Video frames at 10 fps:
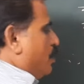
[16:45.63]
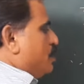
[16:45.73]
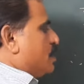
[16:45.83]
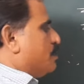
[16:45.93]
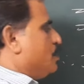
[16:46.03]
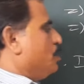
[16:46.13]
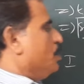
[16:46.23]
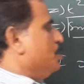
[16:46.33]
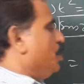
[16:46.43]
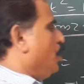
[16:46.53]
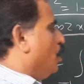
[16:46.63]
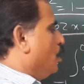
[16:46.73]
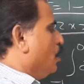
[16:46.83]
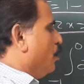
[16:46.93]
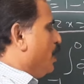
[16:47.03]
you substitute
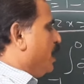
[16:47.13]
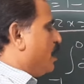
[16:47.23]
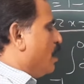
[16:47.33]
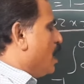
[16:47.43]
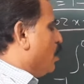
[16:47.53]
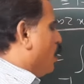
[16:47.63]
0, we get log